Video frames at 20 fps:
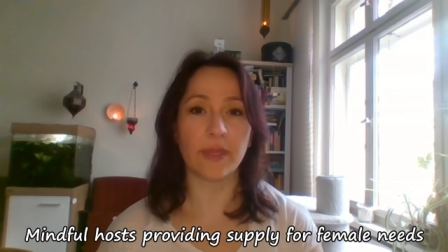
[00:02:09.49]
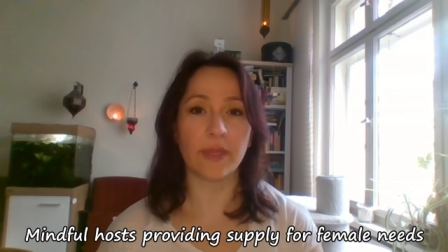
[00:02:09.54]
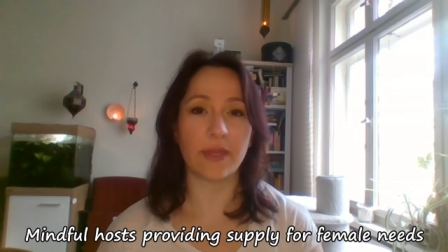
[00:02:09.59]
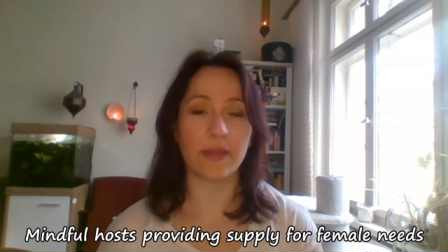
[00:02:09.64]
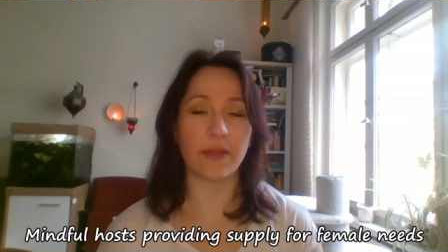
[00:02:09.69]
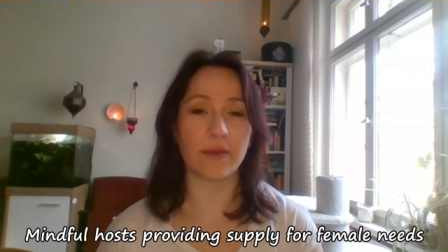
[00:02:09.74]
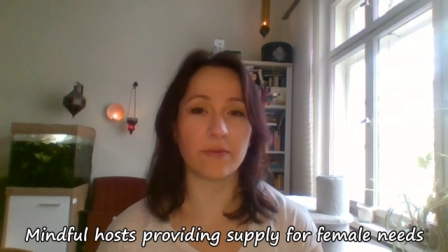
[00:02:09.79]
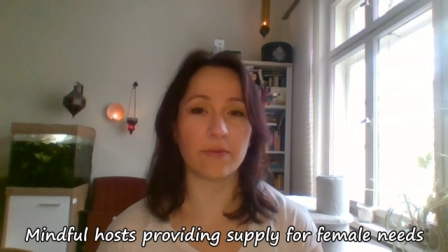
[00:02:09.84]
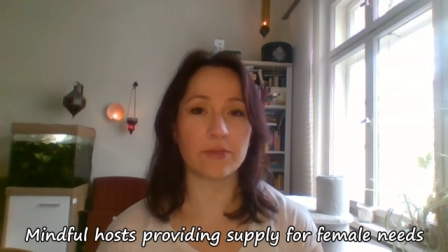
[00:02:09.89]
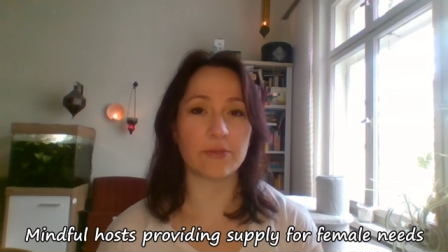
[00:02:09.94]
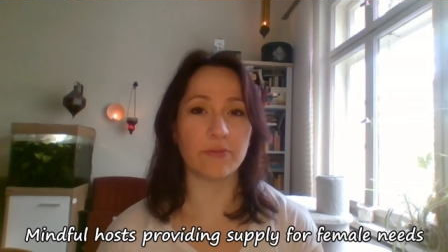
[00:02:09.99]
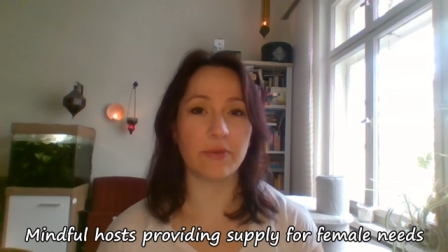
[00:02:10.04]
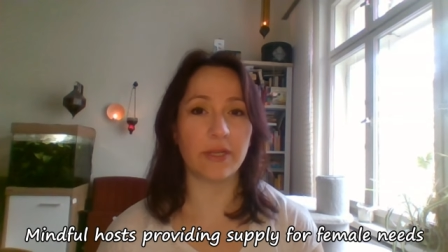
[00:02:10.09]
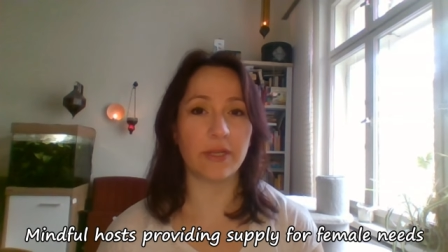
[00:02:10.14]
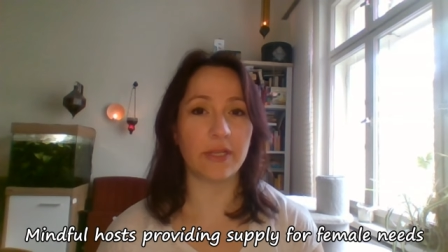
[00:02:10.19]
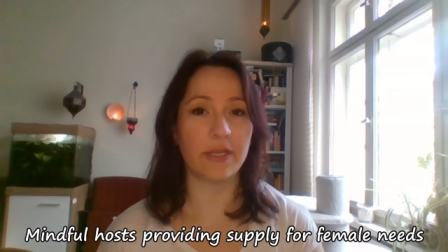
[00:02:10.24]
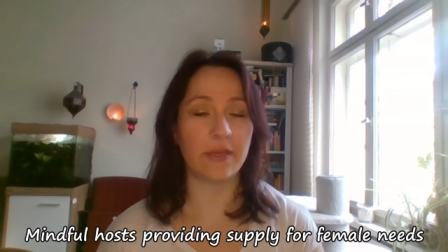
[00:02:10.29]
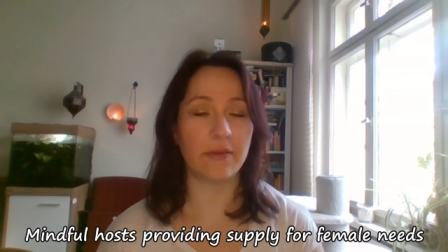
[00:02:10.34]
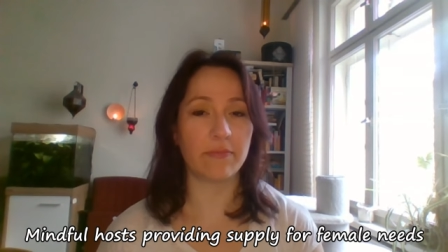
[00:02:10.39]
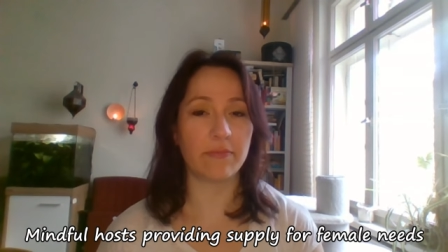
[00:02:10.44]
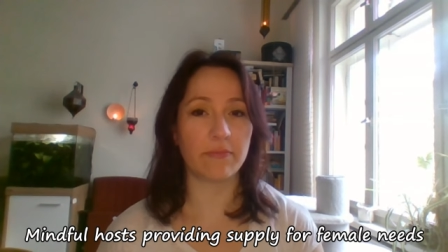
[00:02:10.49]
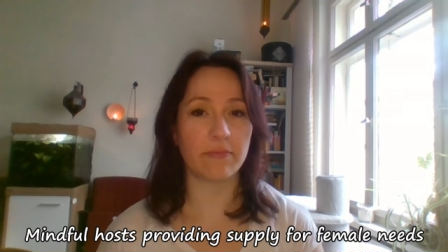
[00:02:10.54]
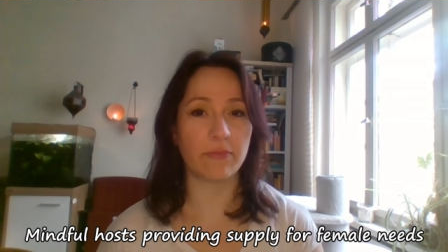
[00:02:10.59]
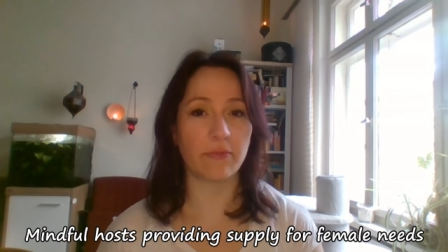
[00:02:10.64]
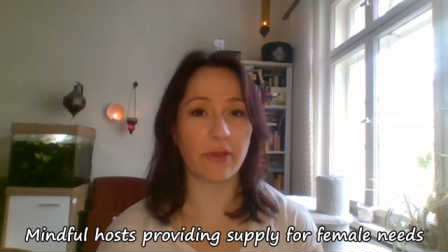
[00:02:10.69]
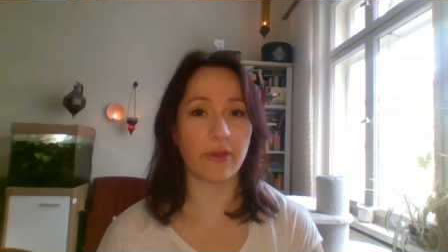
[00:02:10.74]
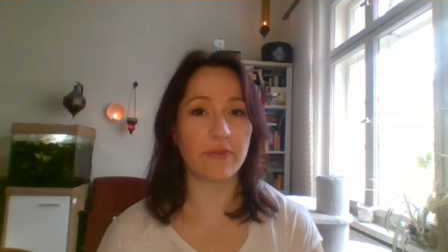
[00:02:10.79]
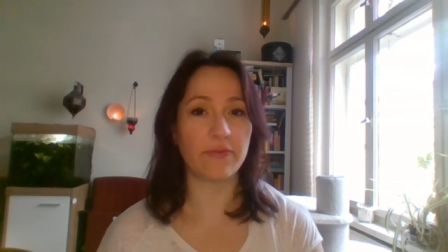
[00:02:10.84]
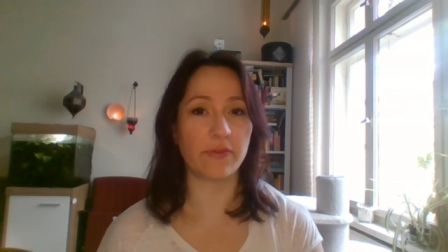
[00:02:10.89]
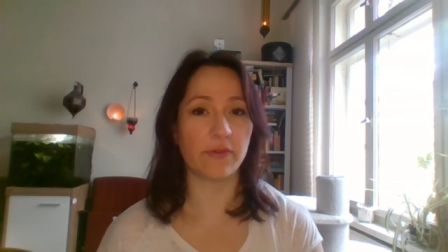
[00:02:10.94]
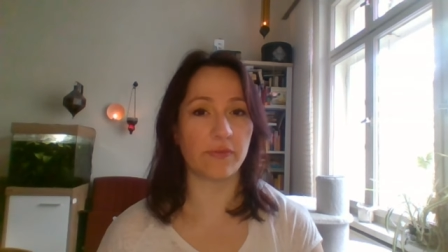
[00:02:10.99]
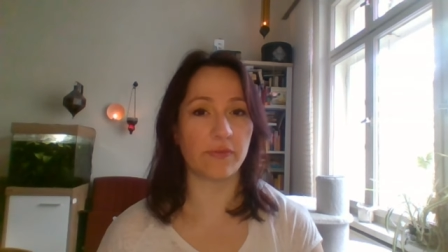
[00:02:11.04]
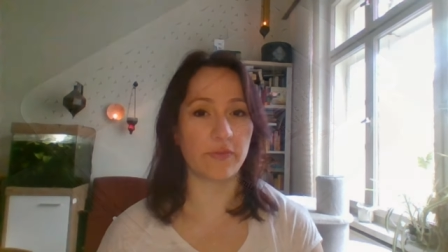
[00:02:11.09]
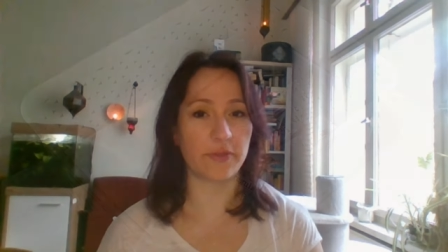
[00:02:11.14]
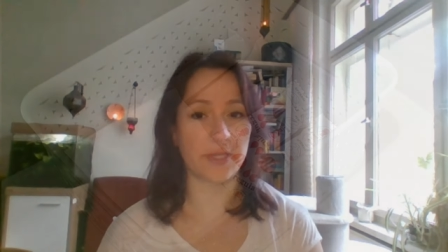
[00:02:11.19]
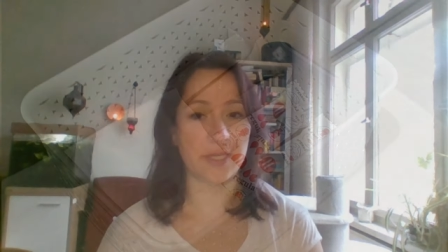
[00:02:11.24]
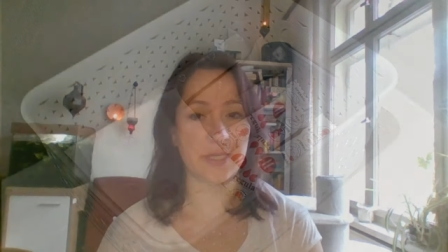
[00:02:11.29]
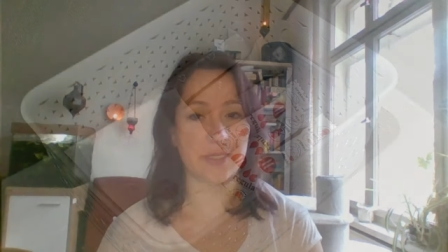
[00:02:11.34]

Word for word: And I was really grateful for